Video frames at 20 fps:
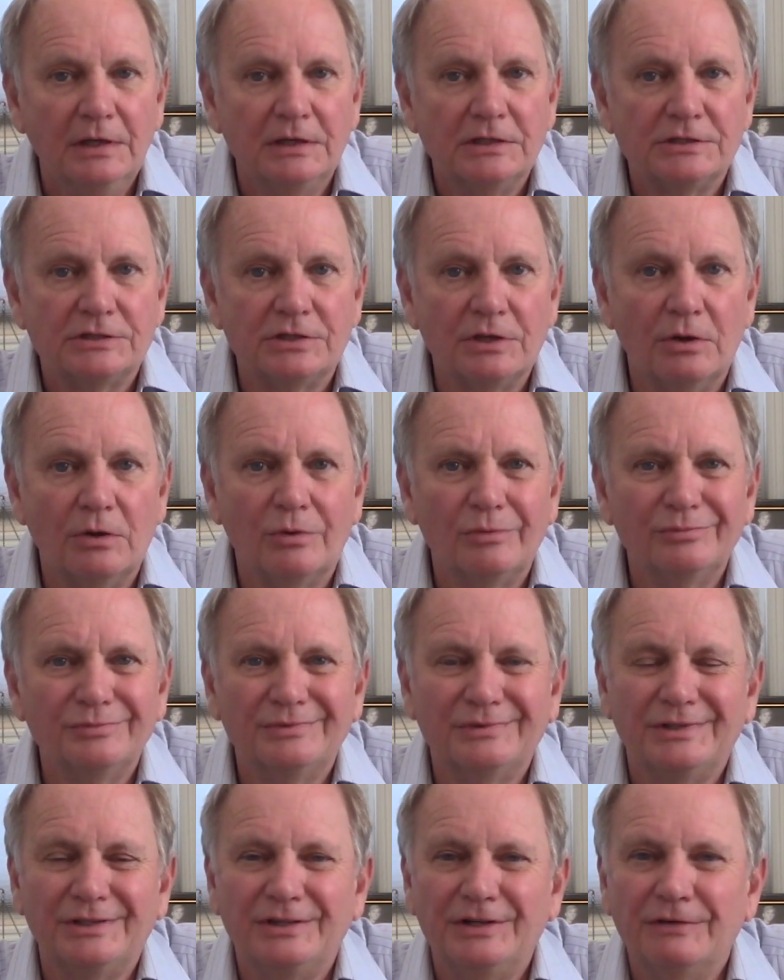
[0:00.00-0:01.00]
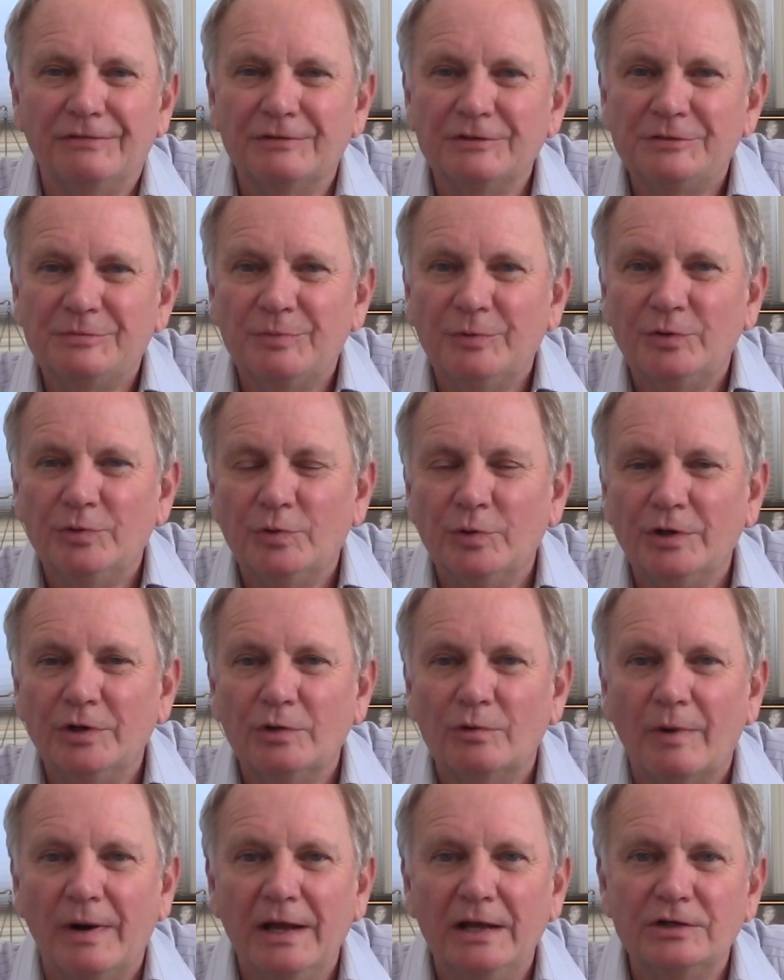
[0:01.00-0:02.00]
So the difference
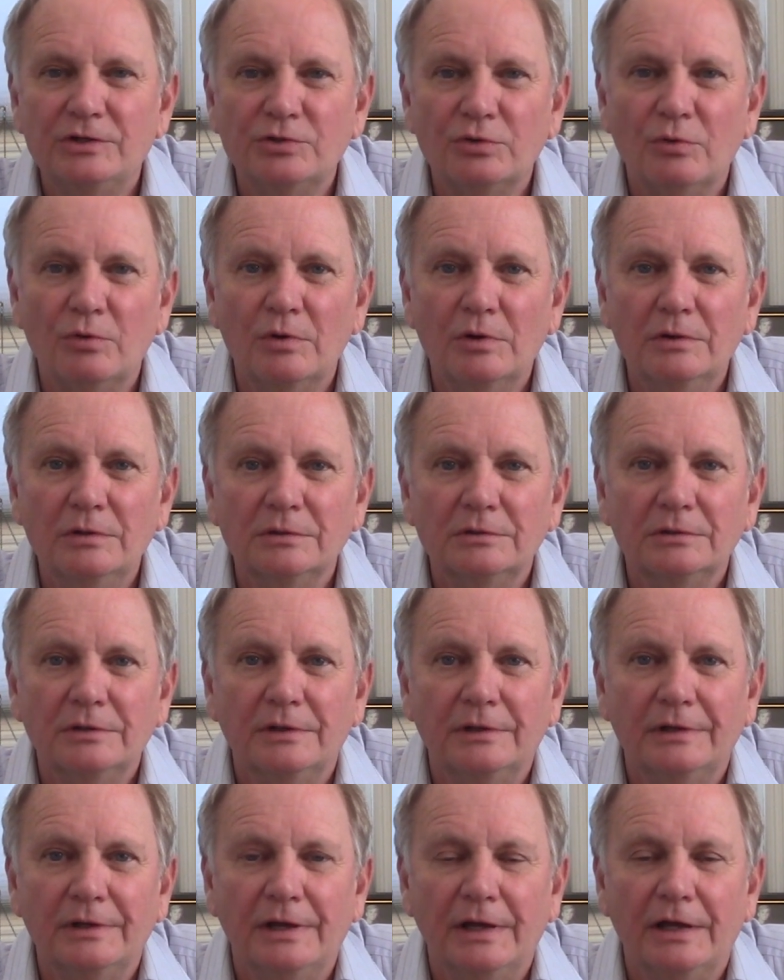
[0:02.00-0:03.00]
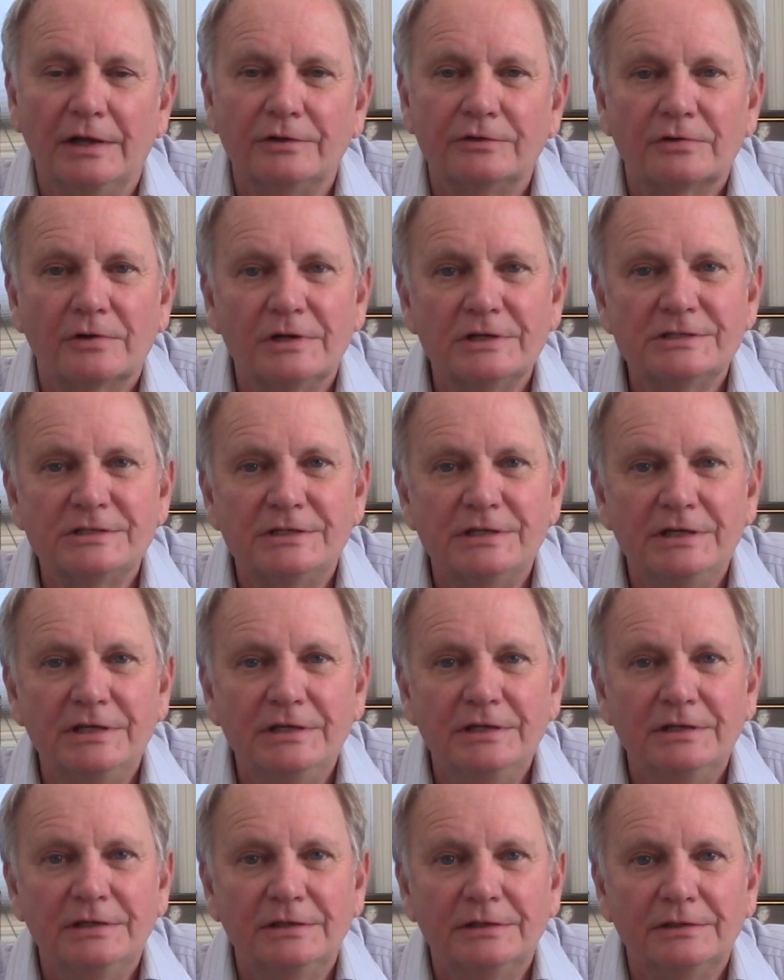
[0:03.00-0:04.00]
between grantor and
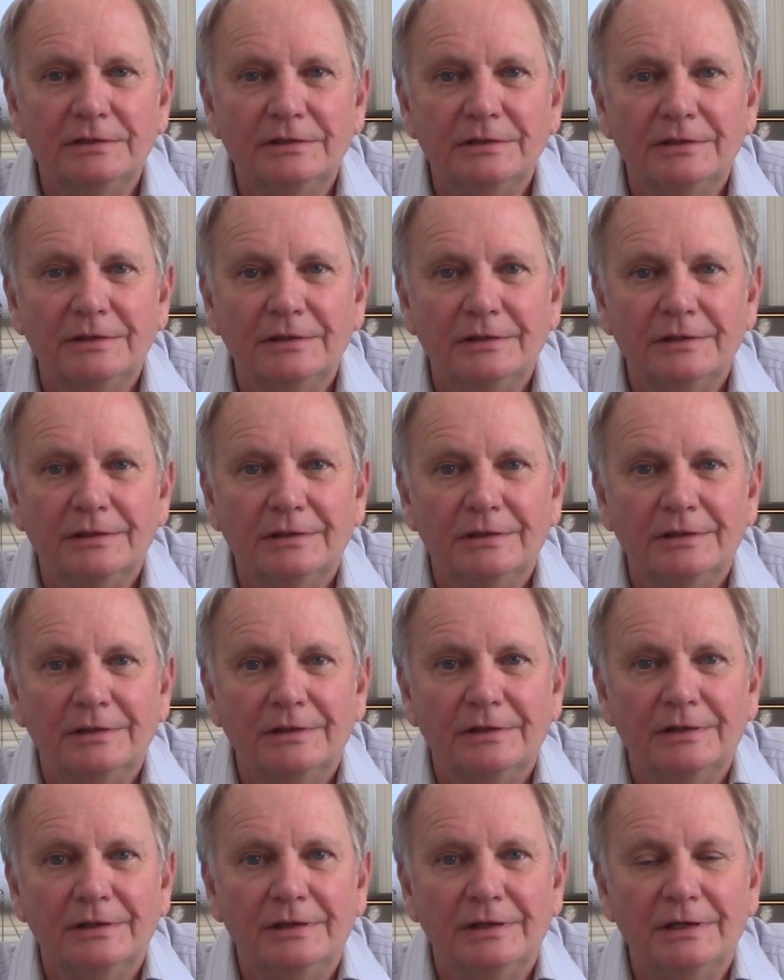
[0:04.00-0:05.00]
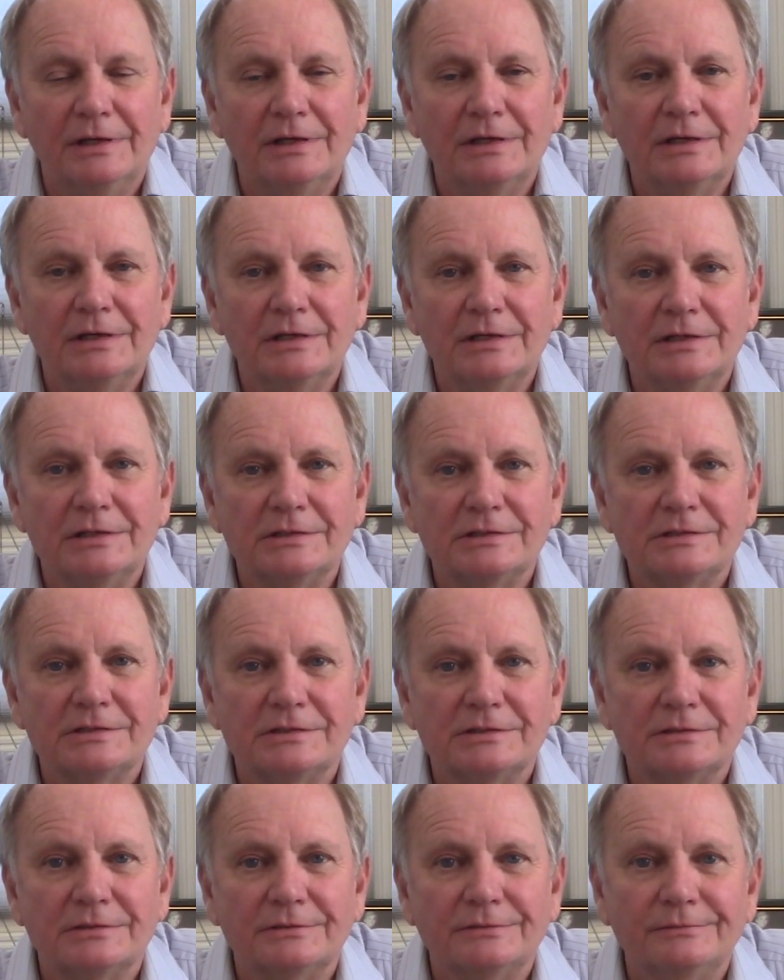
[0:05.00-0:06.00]
trustee
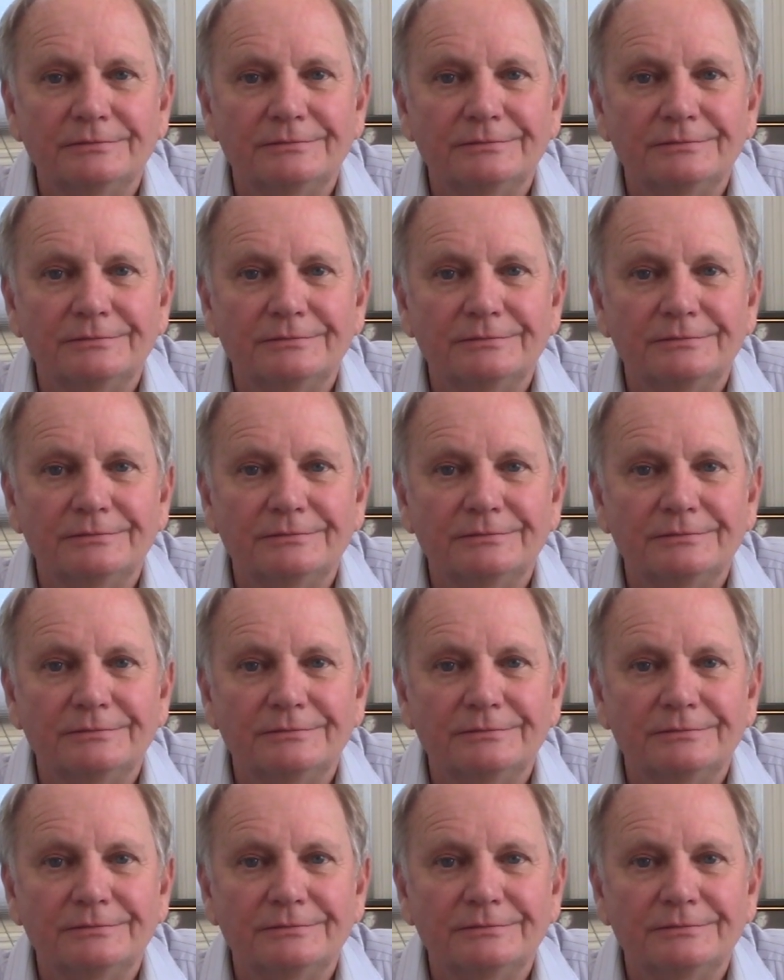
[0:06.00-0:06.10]
is